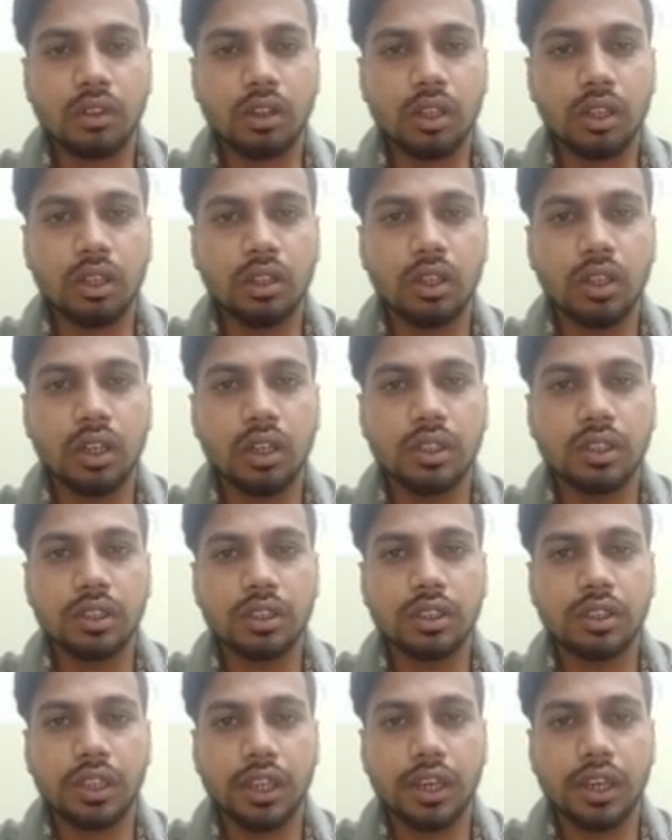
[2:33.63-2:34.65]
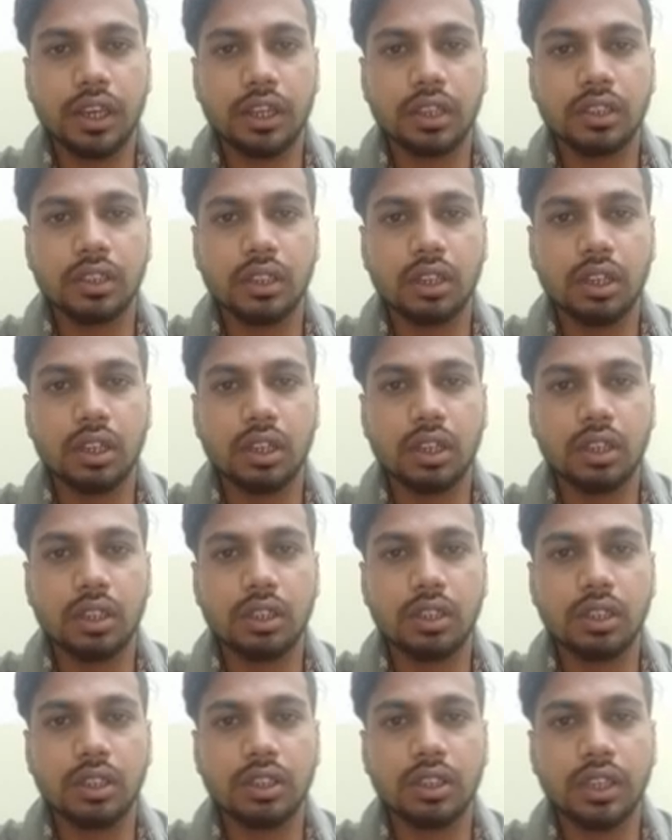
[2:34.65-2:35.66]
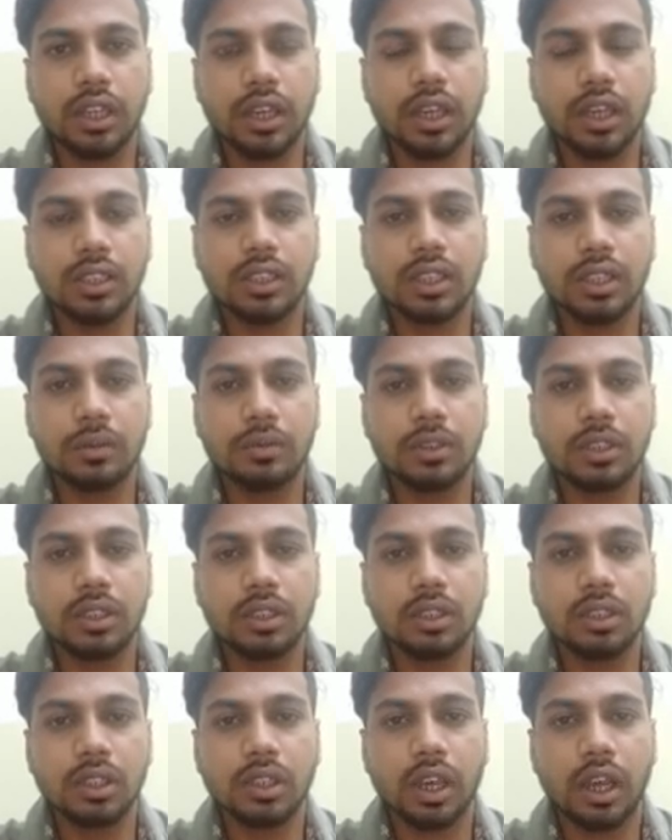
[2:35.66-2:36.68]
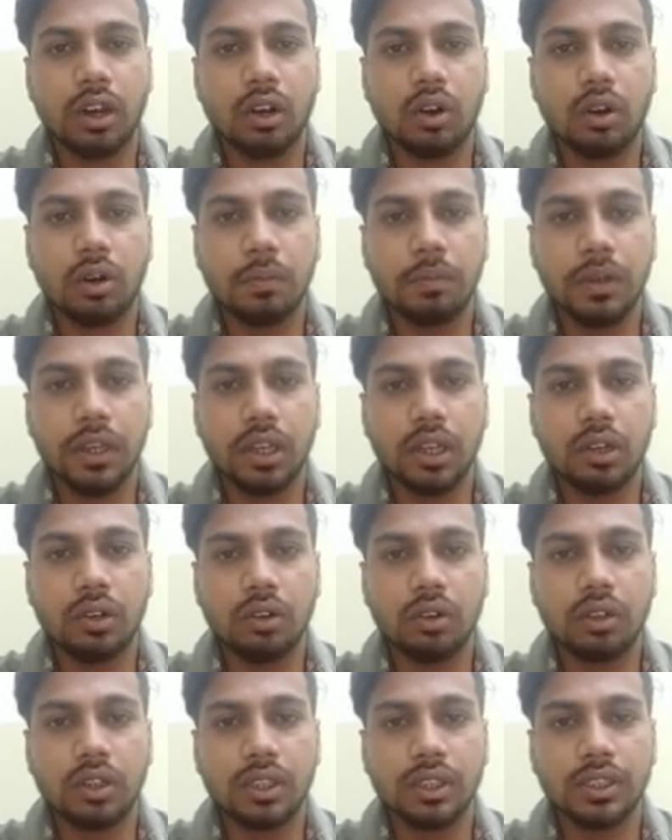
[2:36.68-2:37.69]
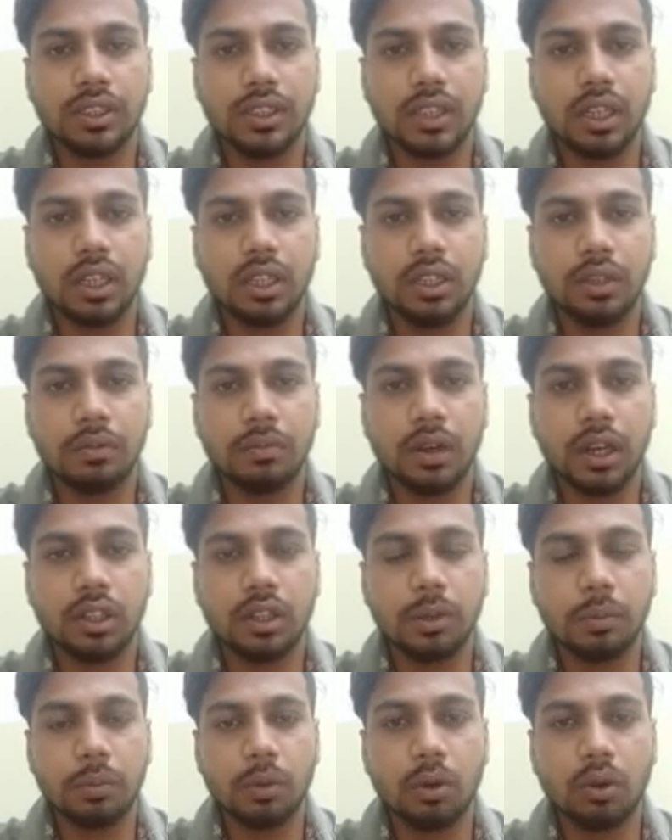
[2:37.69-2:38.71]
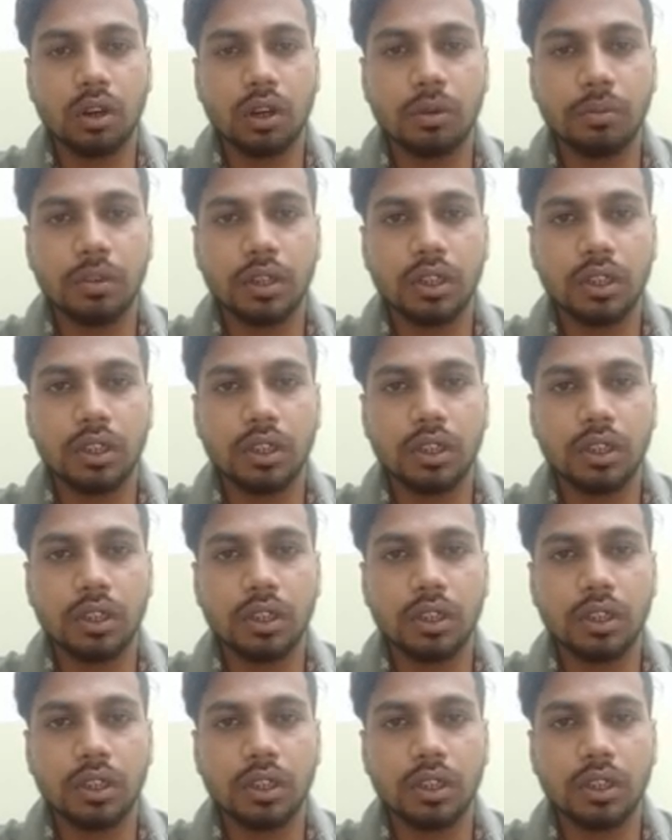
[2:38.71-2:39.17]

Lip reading: the check exception cannot be ignored easily by the programmer.